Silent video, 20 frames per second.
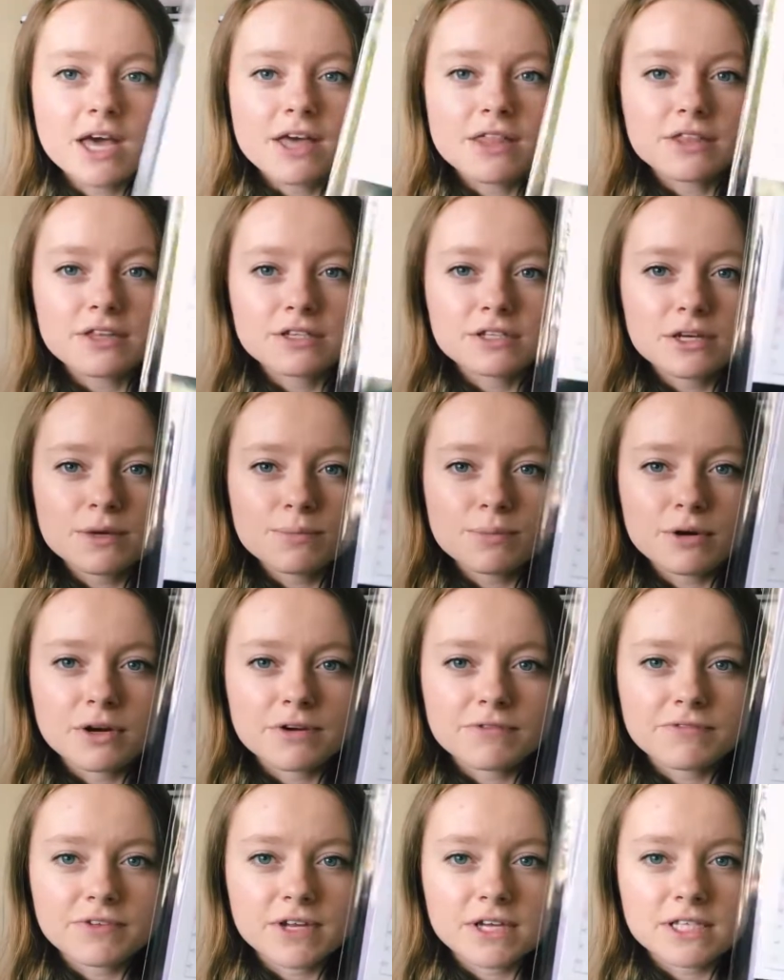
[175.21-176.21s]
These are
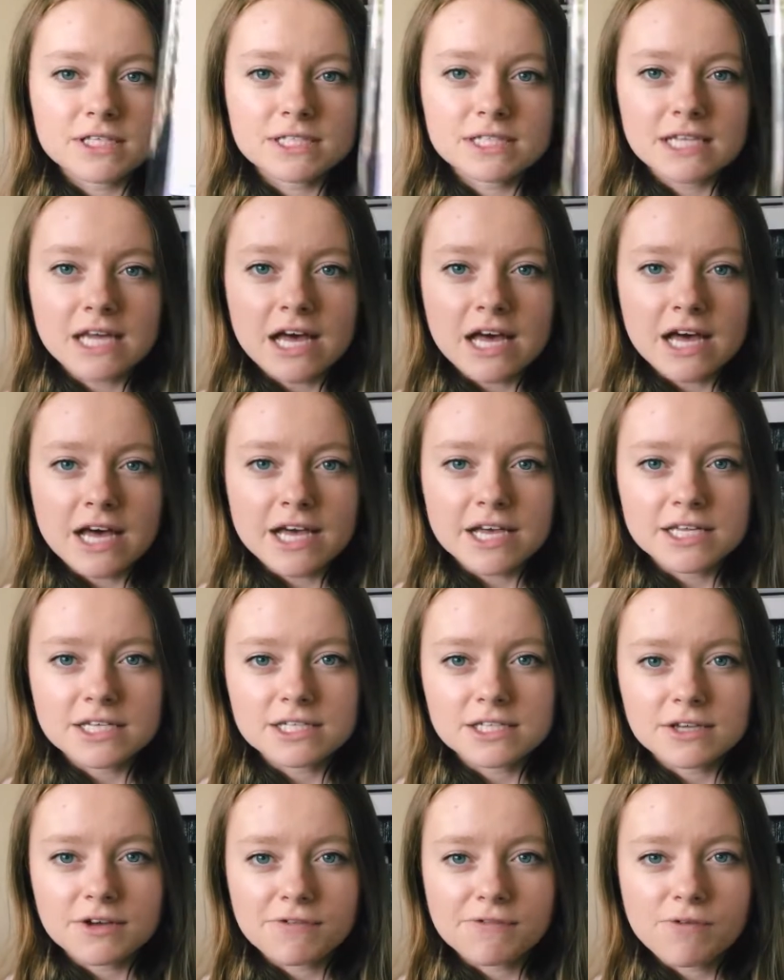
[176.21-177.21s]
perfect
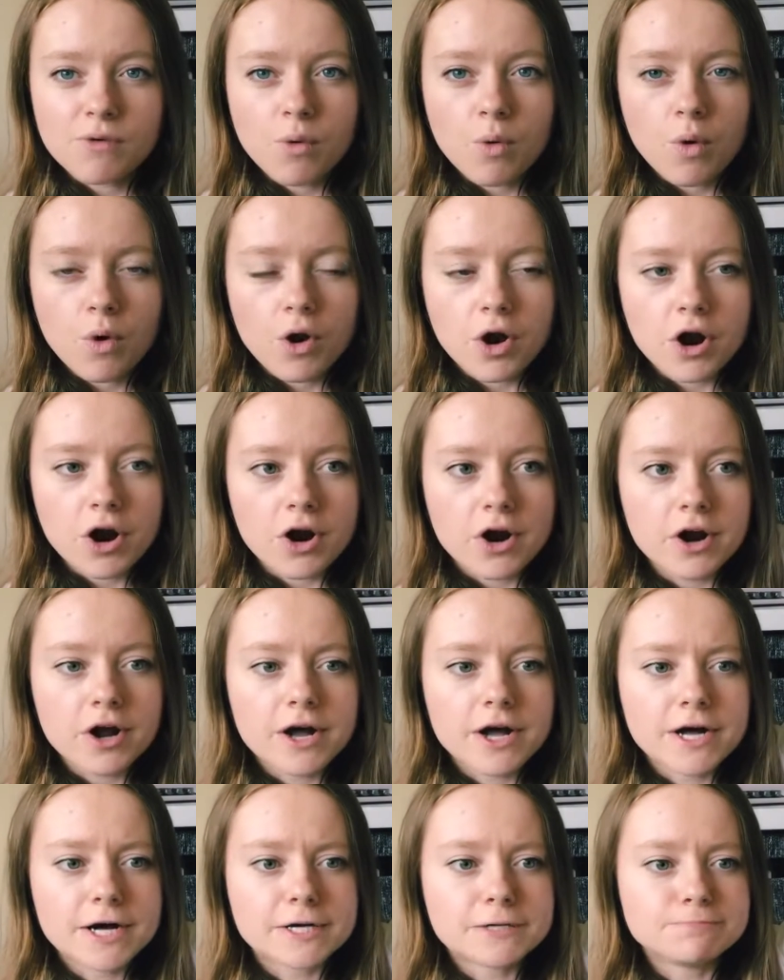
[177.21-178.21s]
size for
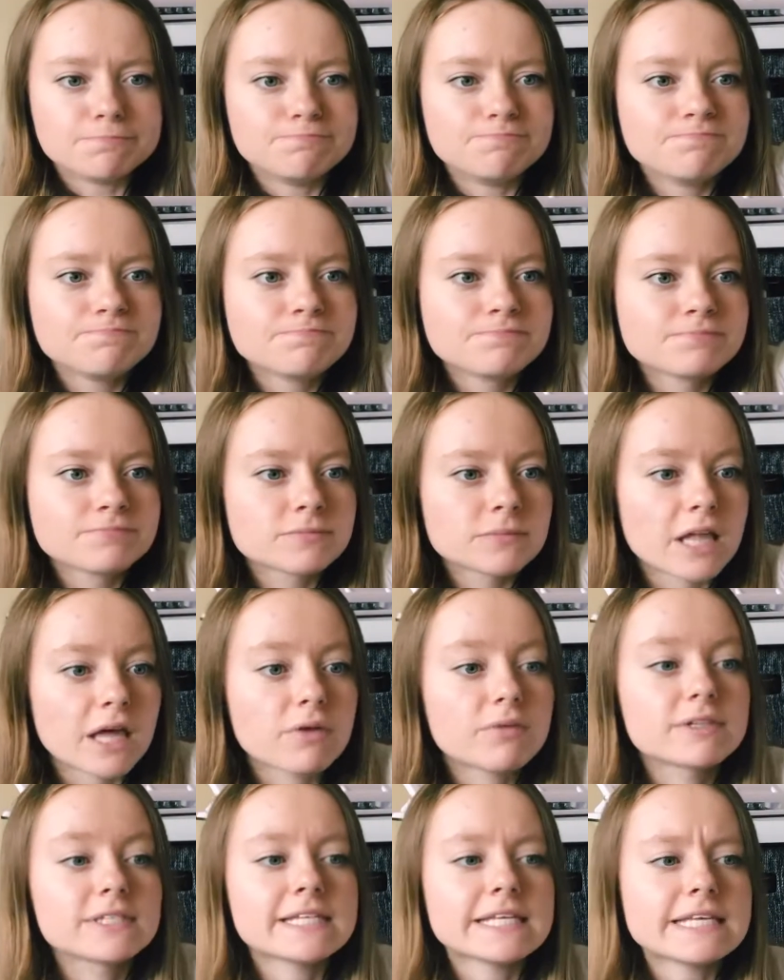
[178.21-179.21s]
like
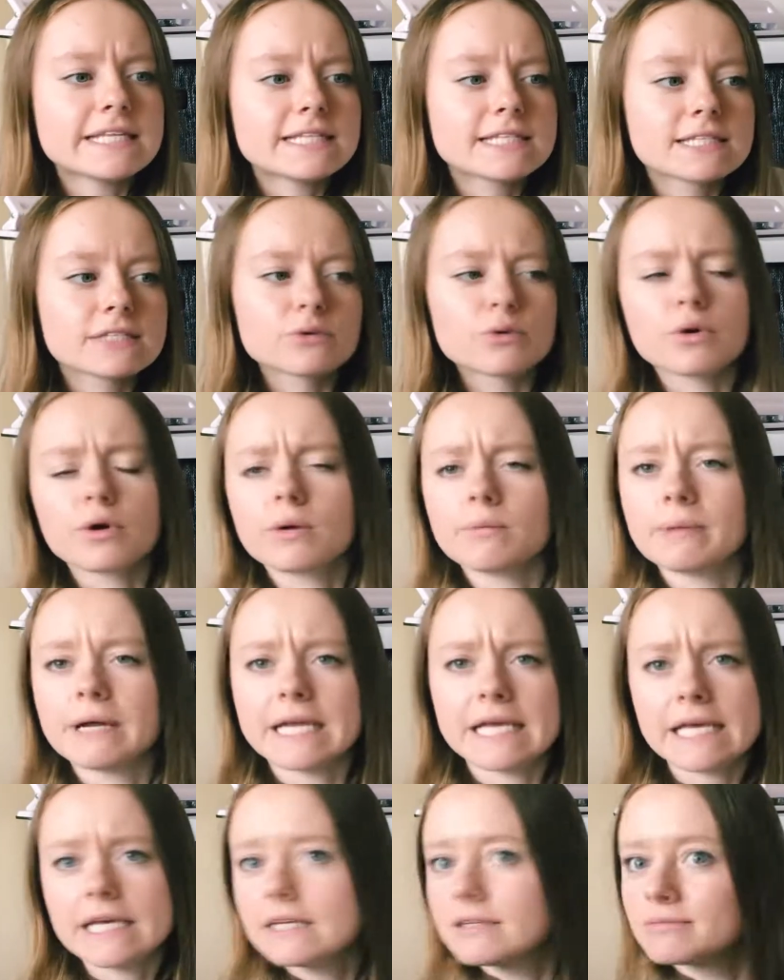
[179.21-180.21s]
receipts or
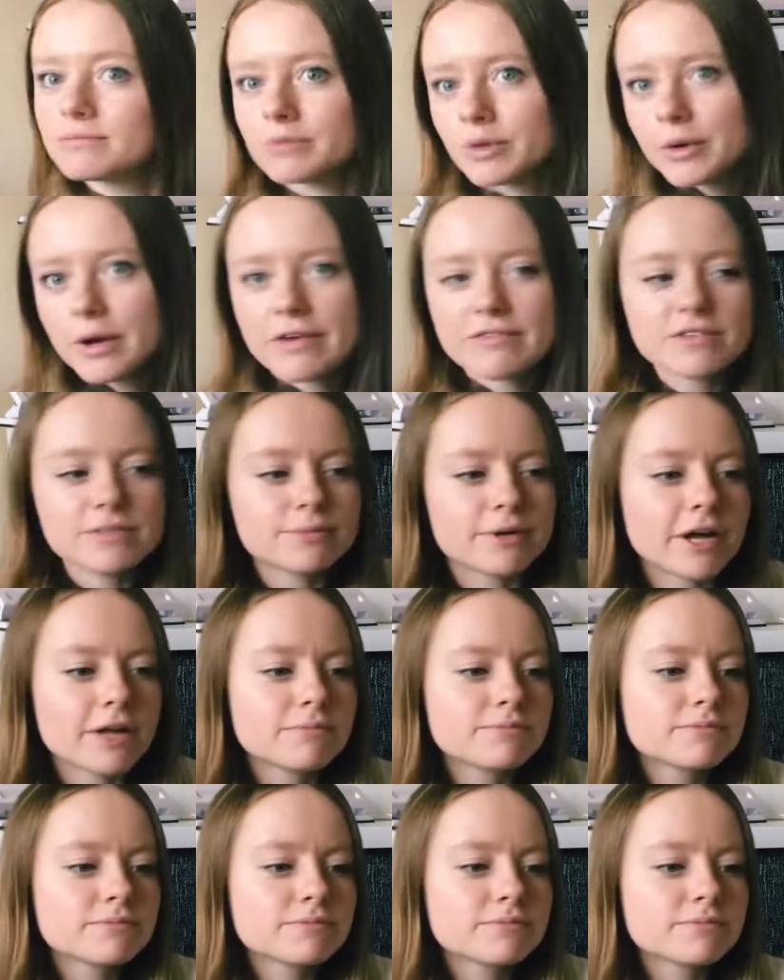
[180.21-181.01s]
money or whatever, but